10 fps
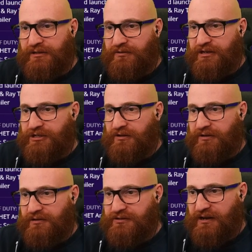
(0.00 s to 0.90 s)
duration on
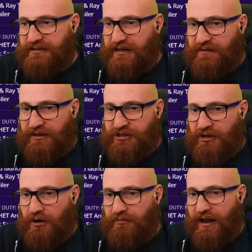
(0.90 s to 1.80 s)
Critical Strike's activation
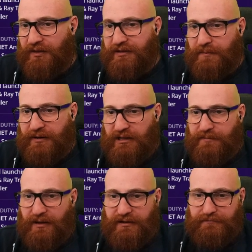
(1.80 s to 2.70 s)
around the ability
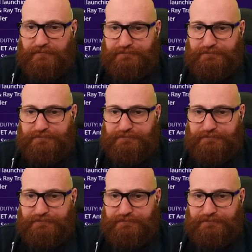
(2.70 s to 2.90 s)
button.